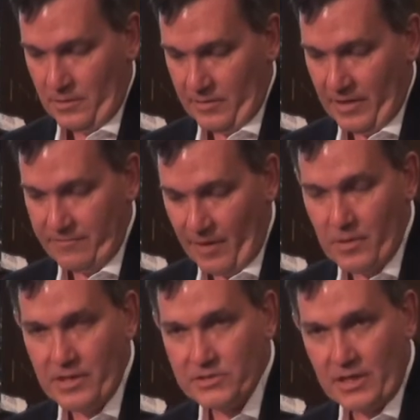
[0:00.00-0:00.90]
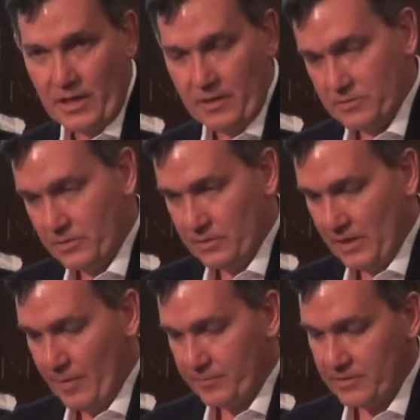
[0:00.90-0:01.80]
and their families to, to
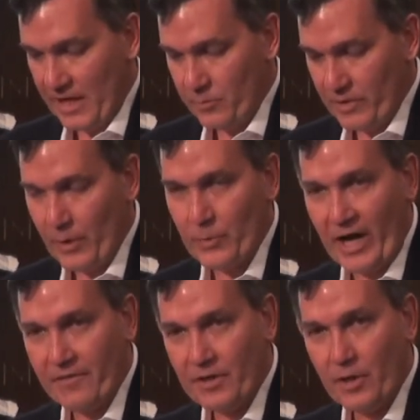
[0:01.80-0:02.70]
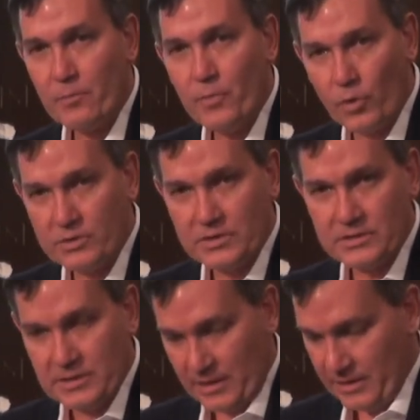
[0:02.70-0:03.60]
keep up to date with what I think are
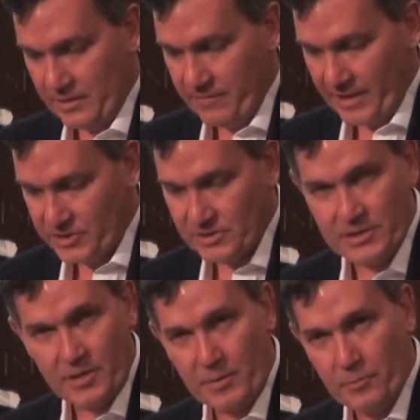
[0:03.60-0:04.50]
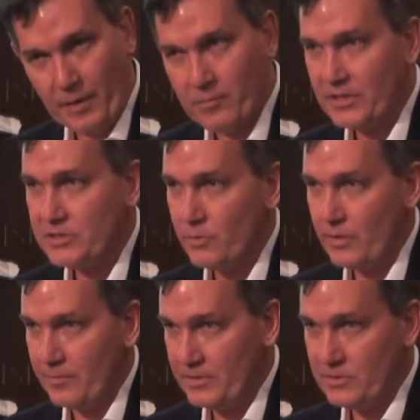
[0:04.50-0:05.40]
important uh, innovations that have been published
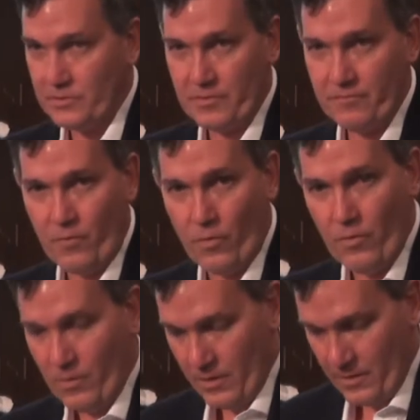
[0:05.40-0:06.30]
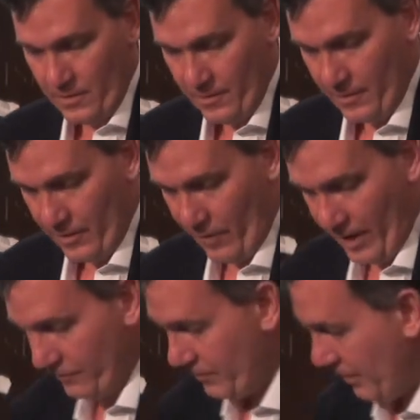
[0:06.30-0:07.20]
or coming to the fore
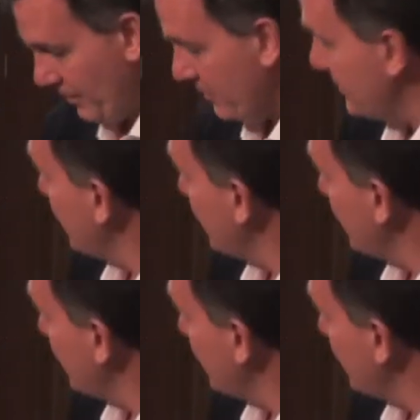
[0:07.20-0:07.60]
around the, the